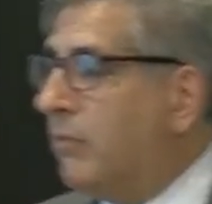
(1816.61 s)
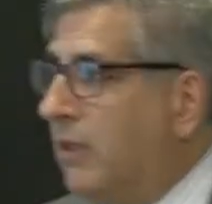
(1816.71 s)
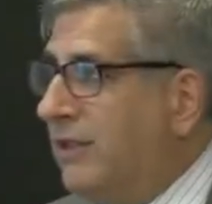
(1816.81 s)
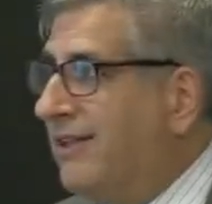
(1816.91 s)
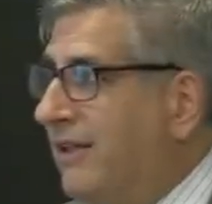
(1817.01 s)

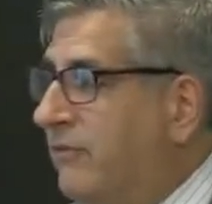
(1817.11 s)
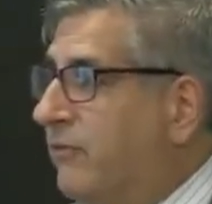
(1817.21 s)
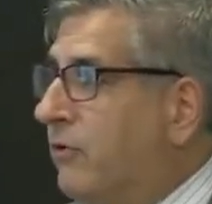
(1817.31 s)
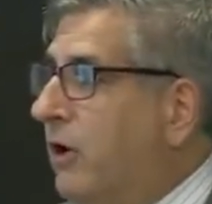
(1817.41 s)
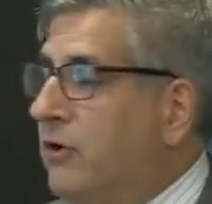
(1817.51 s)
it tests
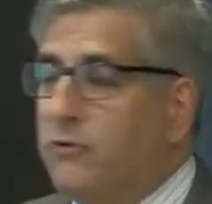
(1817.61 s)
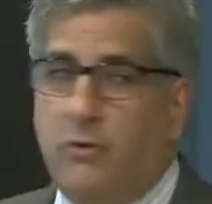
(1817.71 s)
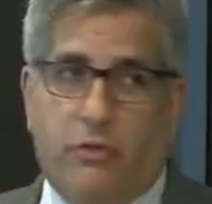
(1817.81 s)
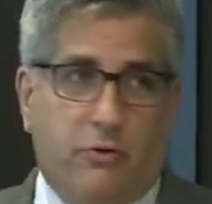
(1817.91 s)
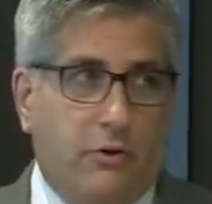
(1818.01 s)
for
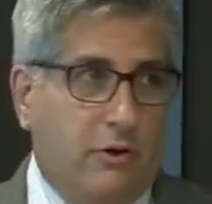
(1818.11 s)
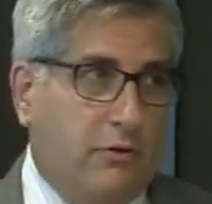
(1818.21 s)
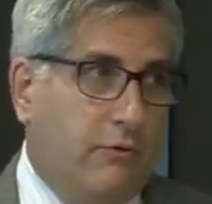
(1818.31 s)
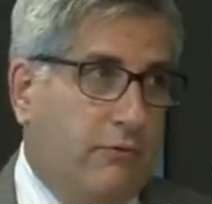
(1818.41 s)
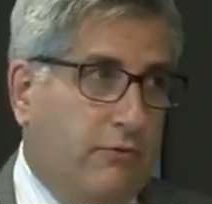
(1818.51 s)

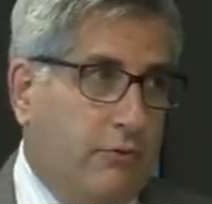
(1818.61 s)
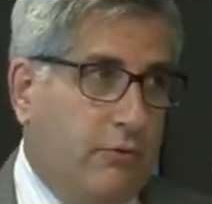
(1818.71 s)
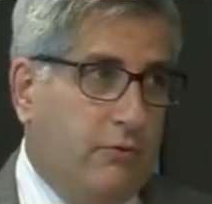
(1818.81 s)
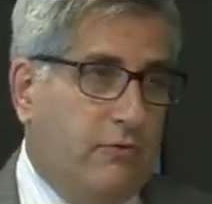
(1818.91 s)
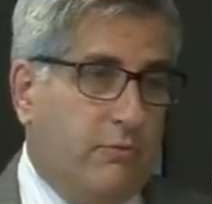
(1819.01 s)
132
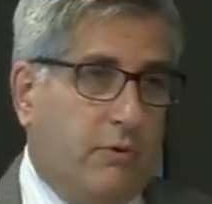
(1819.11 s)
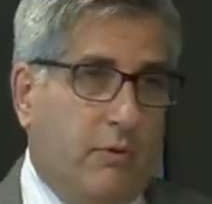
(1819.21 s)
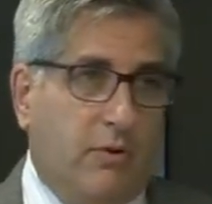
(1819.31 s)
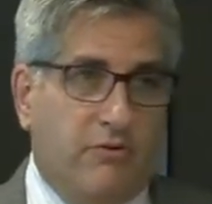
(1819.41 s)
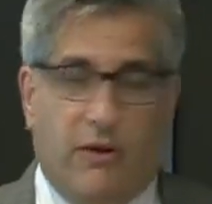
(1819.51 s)
foods, pretty
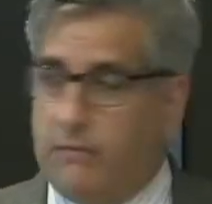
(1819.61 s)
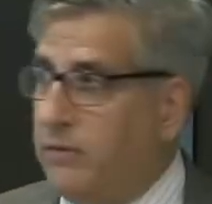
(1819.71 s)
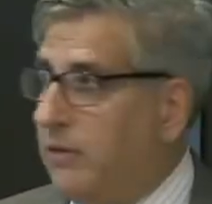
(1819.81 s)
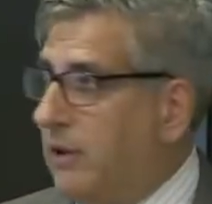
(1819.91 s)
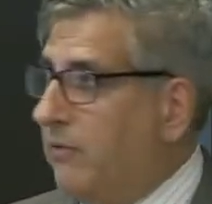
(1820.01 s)
much
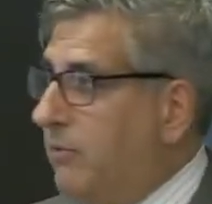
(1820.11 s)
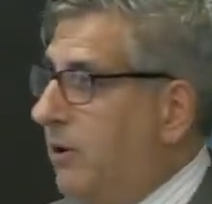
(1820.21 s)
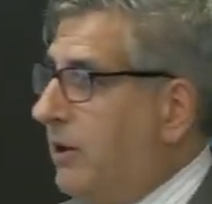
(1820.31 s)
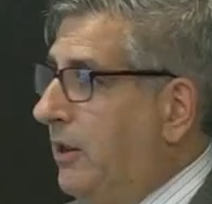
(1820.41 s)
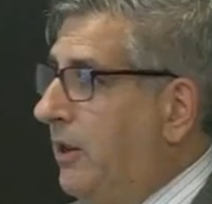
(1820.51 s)
everything
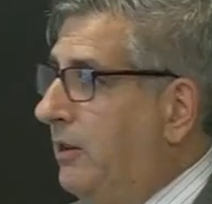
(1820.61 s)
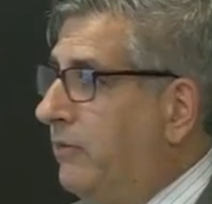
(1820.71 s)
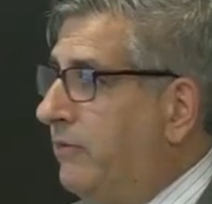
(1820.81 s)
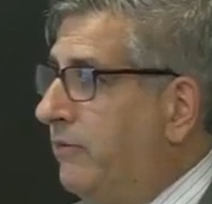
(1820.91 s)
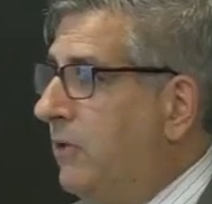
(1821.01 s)
everybody
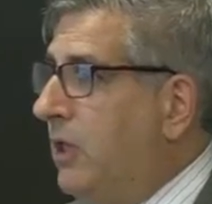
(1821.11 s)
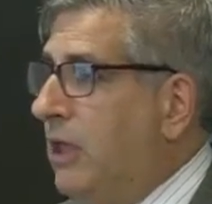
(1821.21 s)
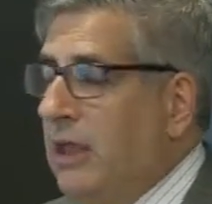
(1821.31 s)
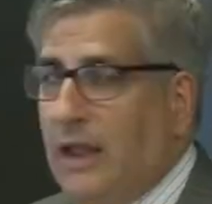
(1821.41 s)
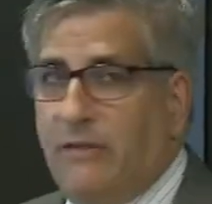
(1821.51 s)
eats.
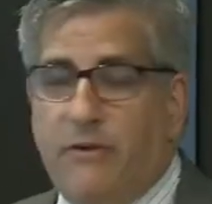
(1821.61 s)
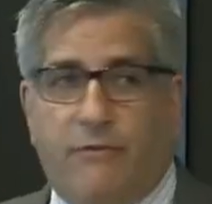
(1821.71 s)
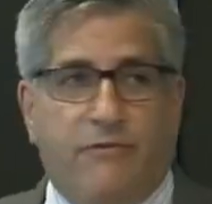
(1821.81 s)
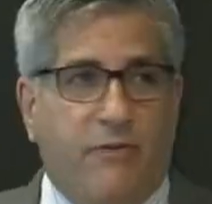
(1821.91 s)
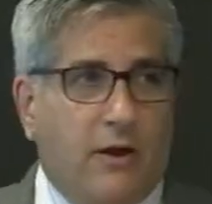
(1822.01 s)
It's a
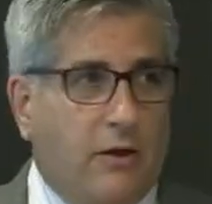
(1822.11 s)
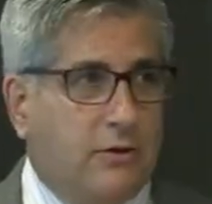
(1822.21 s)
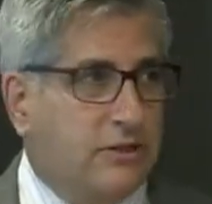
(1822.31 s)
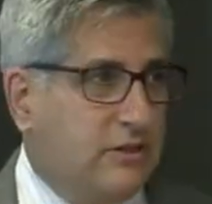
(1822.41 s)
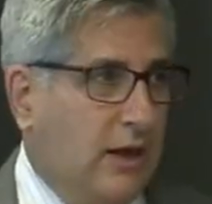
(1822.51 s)
finger
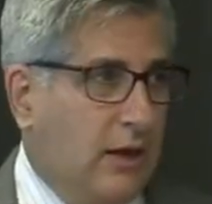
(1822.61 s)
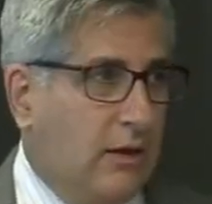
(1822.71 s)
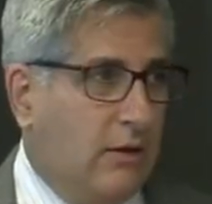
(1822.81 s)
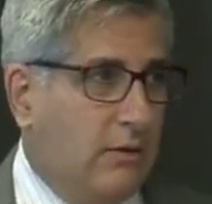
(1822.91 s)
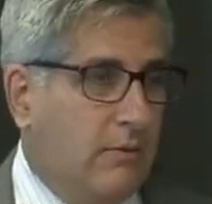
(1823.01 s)

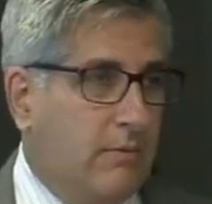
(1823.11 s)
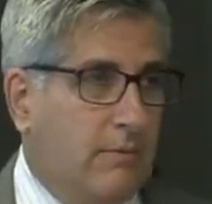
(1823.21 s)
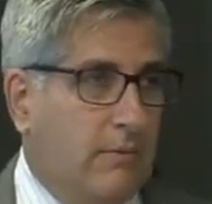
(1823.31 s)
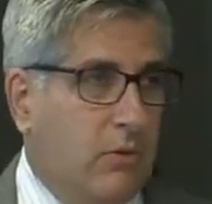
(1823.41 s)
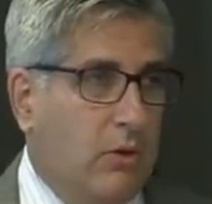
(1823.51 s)
stick.
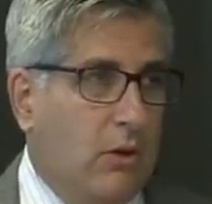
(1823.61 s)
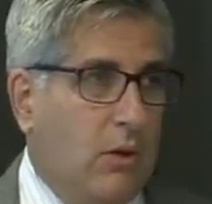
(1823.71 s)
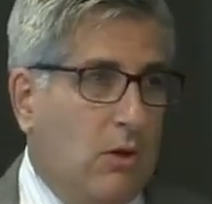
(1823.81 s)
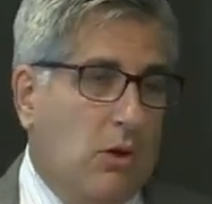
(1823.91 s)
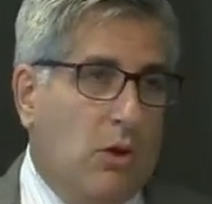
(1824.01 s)

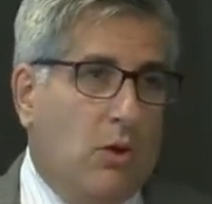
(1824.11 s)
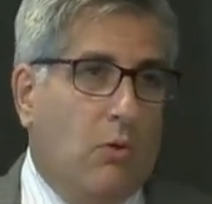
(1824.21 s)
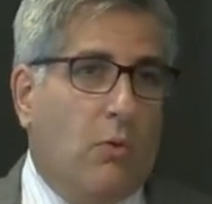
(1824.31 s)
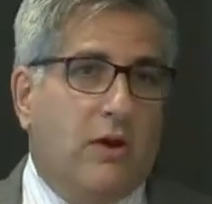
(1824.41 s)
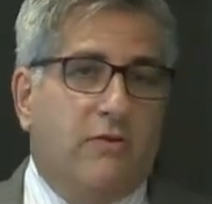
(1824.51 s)

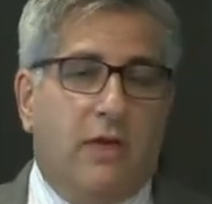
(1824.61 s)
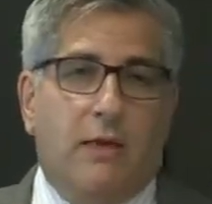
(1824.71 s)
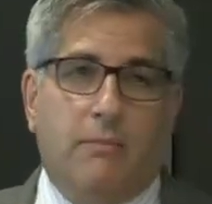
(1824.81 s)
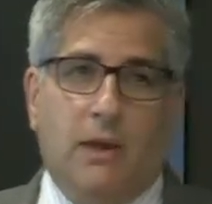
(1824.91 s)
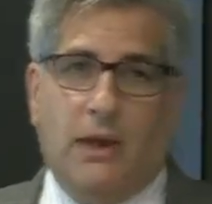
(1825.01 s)
What does
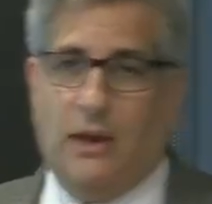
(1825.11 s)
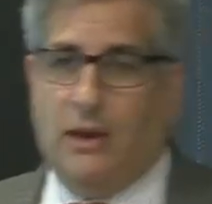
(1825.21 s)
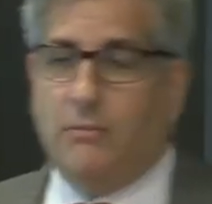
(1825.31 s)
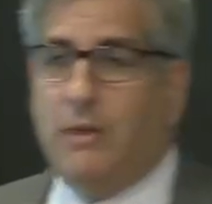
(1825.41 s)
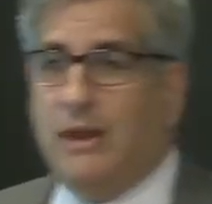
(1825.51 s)
that mean?
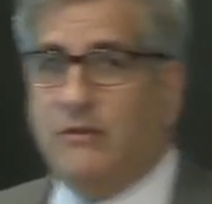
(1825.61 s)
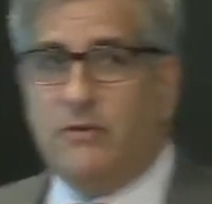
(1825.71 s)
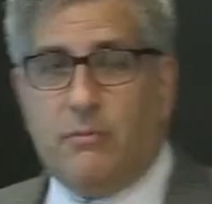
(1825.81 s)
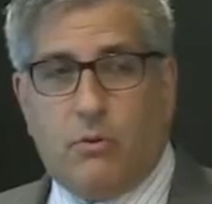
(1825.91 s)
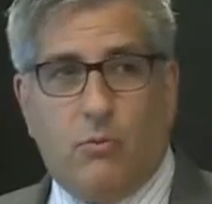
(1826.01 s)
It means,
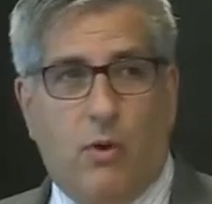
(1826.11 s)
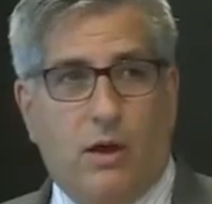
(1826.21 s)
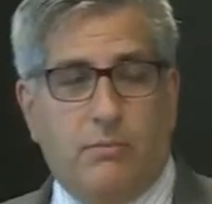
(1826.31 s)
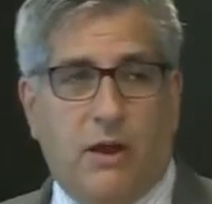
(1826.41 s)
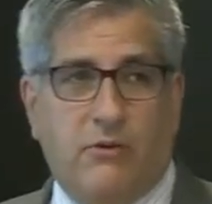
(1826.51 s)
number
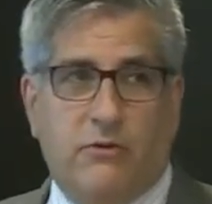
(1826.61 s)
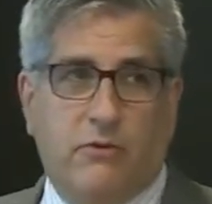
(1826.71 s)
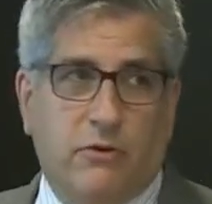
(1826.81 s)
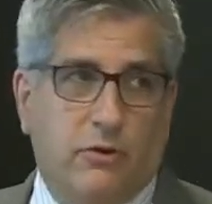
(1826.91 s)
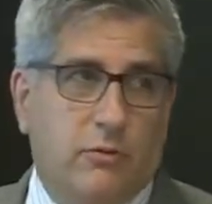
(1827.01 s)
one, patients
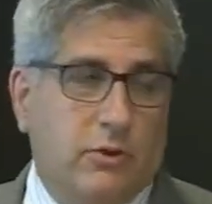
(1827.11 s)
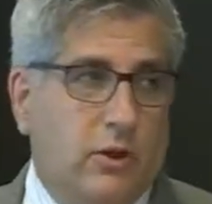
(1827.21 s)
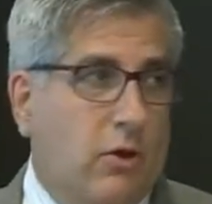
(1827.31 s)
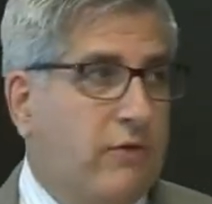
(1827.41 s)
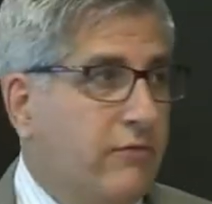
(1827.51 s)
can do it in the
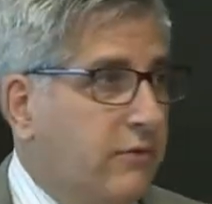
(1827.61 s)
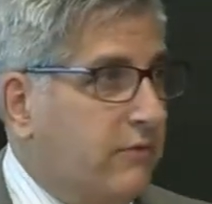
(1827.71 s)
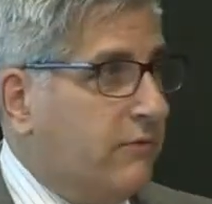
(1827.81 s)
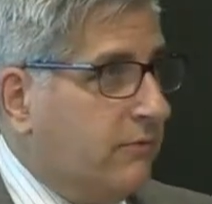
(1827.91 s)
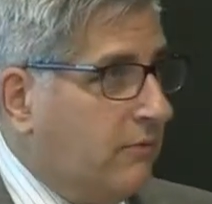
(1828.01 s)

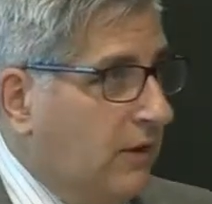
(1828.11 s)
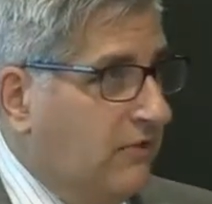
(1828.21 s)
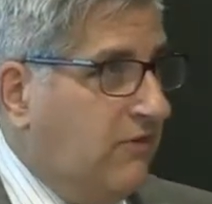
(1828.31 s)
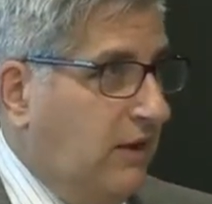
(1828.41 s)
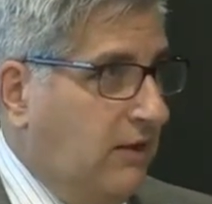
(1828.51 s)
office.
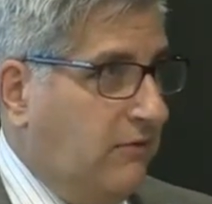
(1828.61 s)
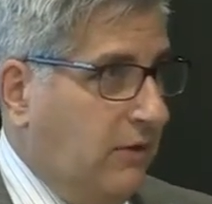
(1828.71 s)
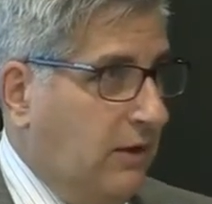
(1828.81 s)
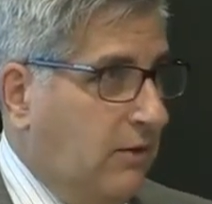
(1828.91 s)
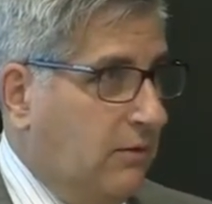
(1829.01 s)
It's
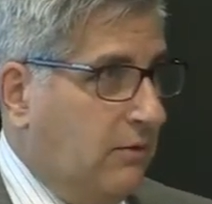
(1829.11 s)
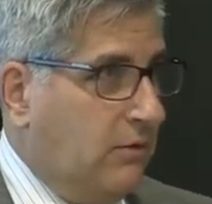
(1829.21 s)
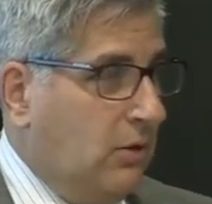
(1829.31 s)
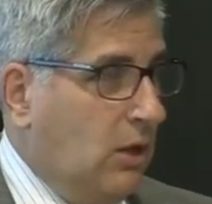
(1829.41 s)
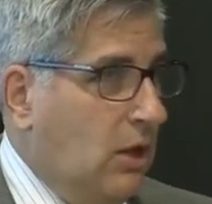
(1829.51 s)
easy.
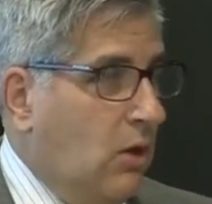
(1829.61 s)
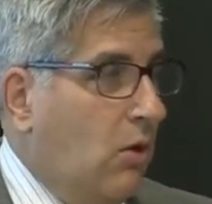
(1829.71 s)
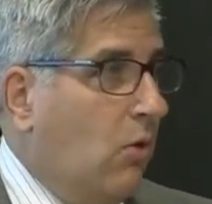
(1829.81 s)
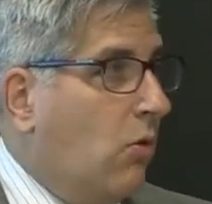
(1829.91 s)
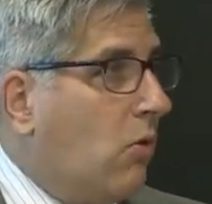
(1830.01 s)

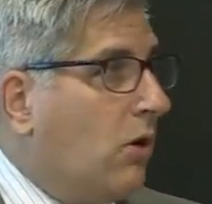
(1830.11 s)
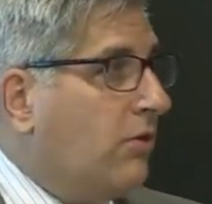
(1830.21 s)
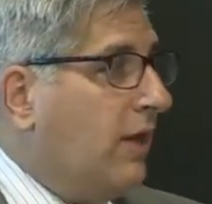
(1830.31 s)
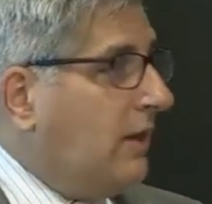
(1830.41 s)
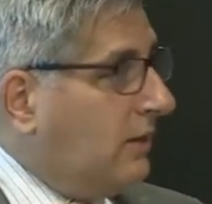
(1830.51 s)
Or
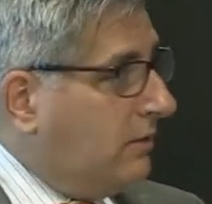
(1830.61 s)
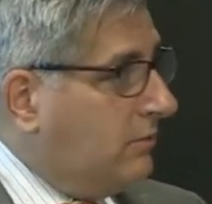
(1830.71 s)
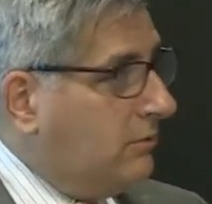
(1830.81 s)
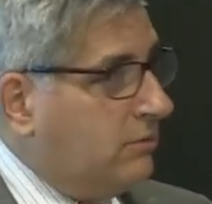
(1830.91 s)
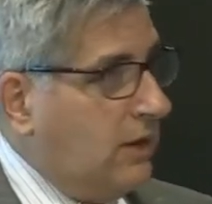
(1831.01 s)
they
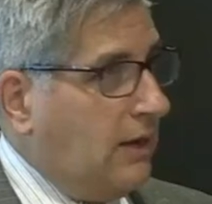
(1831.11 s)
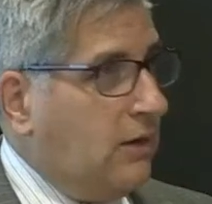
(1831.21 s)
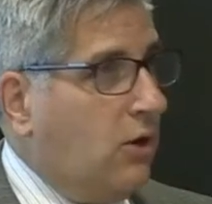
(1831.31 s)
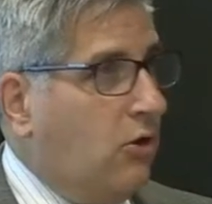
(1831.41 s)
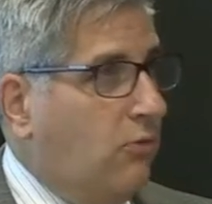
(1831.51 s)
can take it
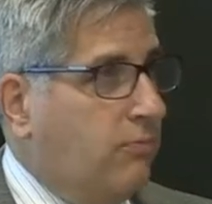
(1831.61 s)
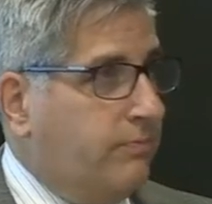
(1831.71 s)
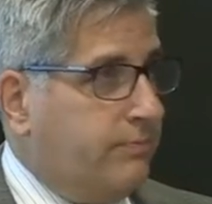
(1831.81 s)
home.